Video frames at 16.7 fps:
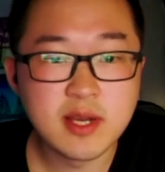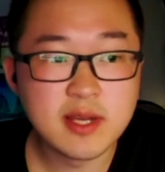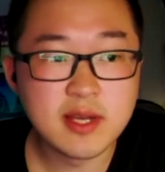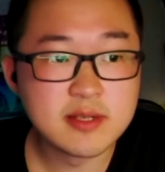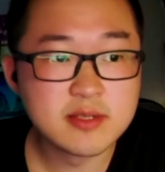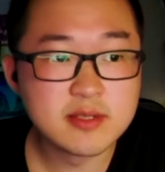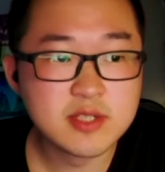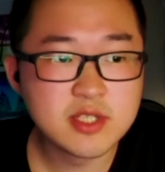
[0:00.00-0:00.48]

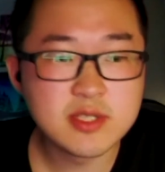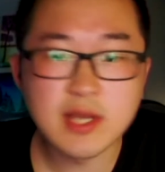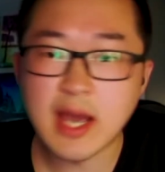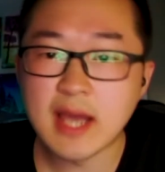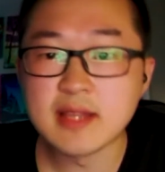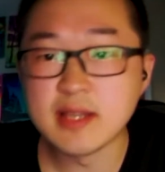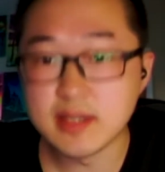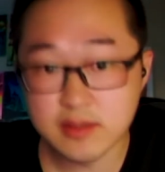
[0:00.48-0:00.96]
And just
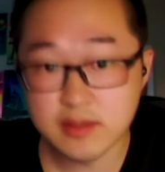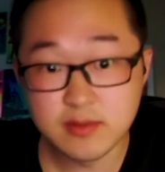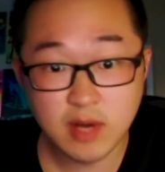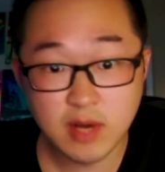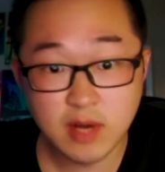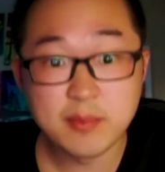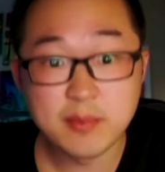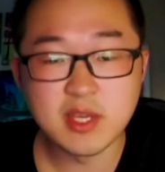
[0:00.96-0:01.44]
highlight
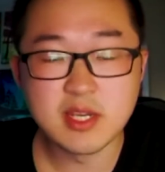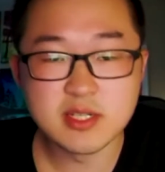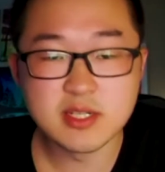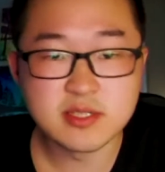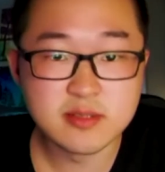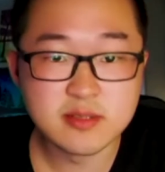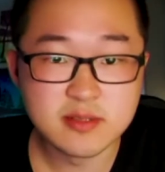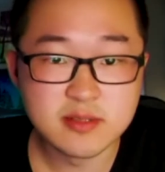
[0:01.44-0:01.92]
your application.